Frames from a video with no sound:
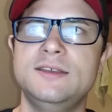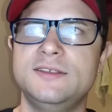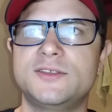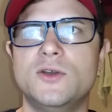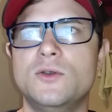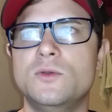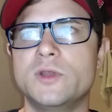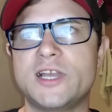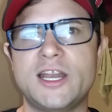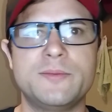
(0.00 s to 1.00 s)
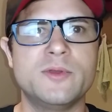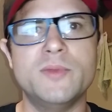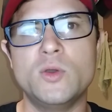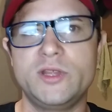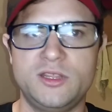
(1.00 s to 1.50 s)
So we're kind of
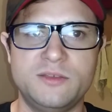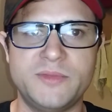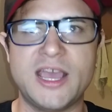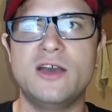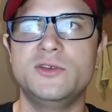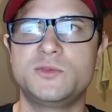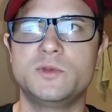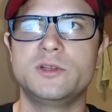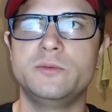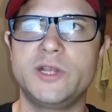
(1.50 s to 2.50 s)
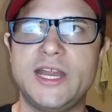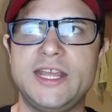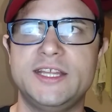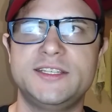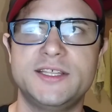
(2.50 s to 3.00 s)
promoting them now, as we're, we're
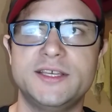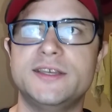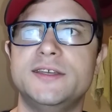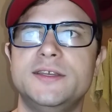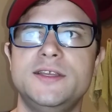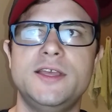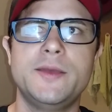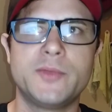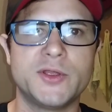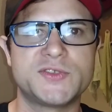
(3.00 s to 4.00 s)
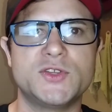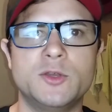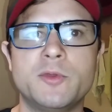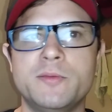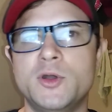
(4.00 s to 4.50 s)
getting into the
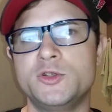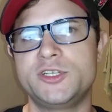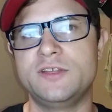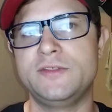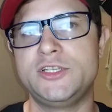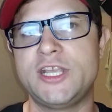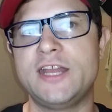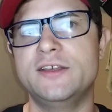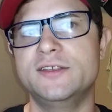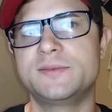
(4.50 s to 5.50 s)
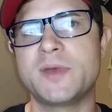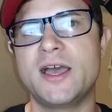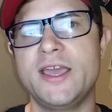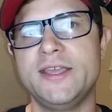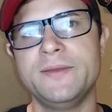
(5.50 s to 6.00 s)
personal promotion of the channels
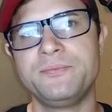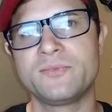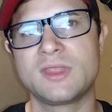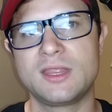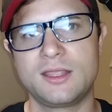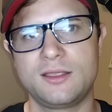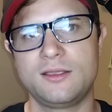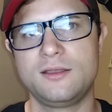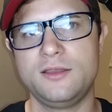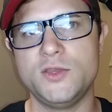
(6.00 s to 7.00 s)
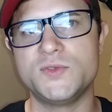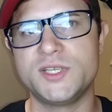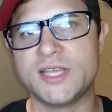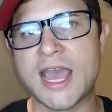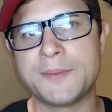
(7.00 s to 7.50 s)
by
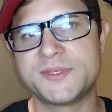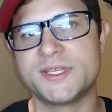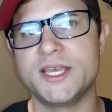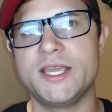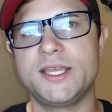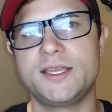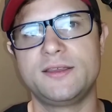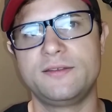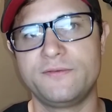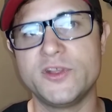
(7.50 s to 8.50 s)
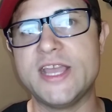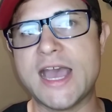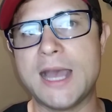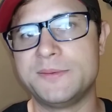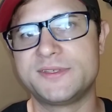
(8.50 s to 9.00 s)
using apps like, free
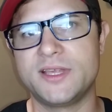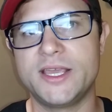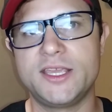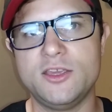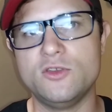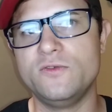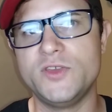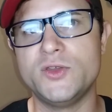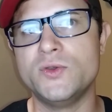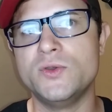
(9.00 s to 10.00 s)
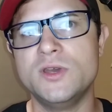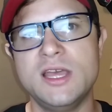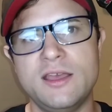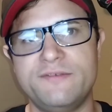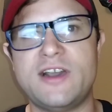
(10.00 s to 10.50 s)
apps like UView,
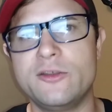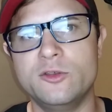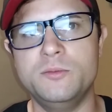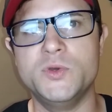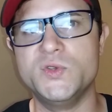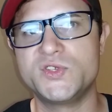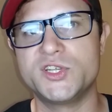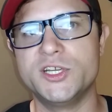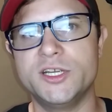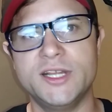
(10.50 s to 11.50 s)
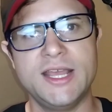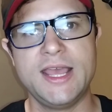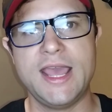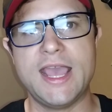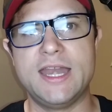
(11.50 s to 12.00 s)
Viral Booster,
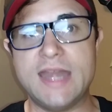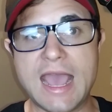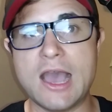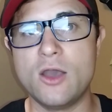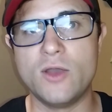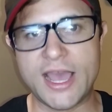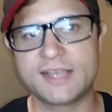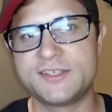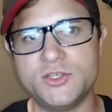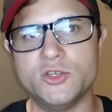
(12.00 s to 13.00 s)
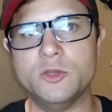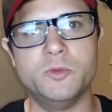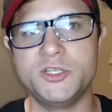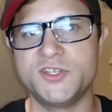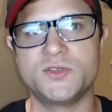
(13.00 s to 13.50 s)
and now XTube,
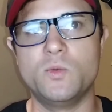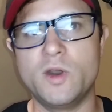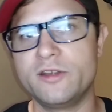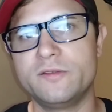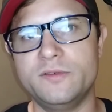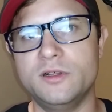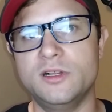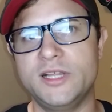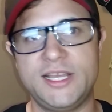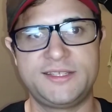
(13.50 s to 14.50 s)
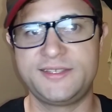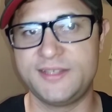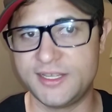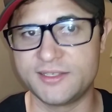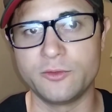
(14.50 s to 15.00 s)
which is a wonderful,
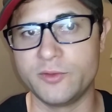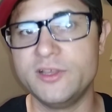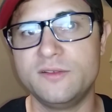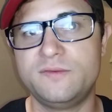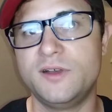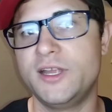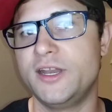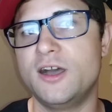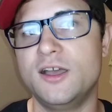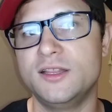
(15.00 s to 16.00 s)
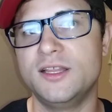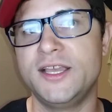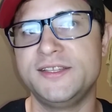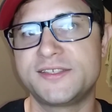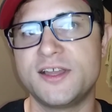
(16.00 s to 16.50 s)
it's, it's a real fun
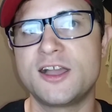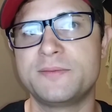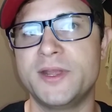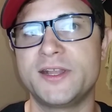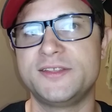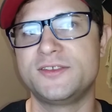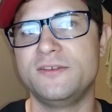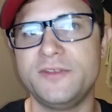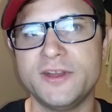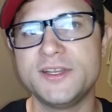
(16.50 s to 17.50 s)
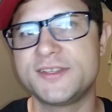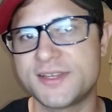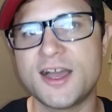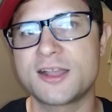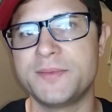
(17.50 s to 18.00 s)
online stock market. So if you're into
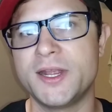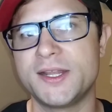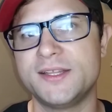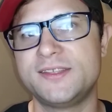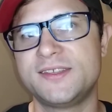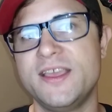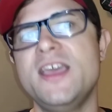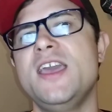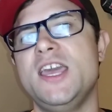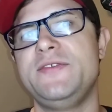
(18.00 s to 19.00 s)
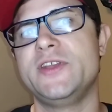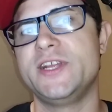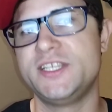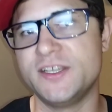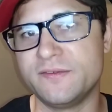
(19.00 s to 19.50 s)
stock markets, if you're
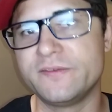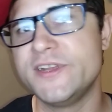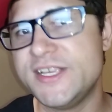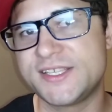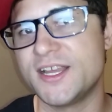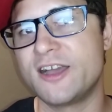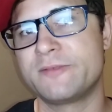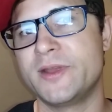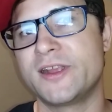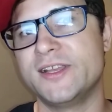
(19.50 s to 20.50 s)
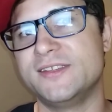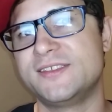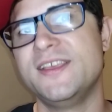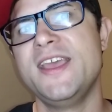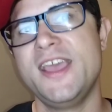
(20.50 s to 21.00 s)
into free stock
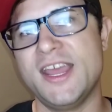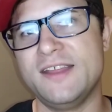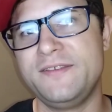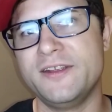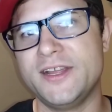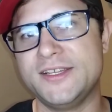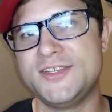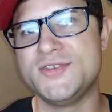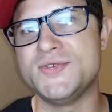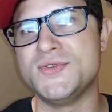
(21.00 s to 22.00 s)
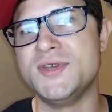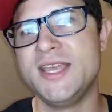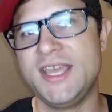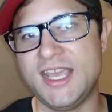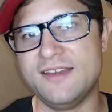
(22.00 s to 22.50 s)
markets, and if you're into
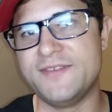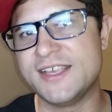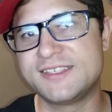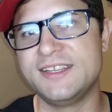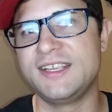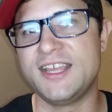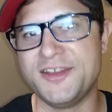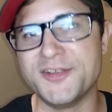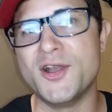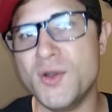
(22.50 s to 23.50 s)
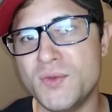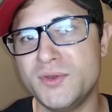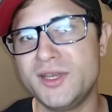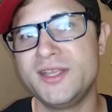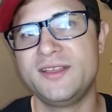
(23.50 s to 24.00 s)
investing in your
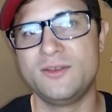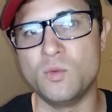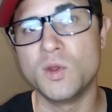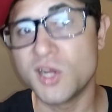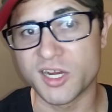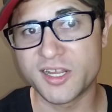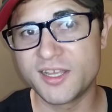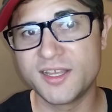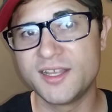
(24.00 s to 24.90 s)
own work